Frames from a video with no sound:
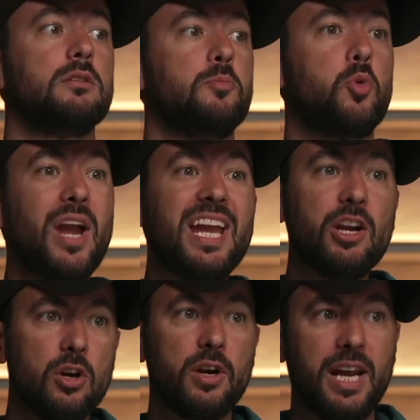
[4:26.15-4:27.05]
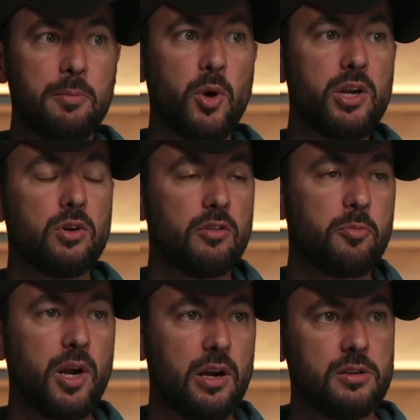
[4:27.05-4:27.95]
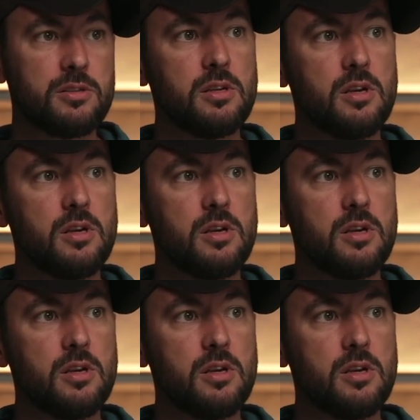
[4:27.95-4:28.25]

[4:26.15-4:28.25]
of prayers,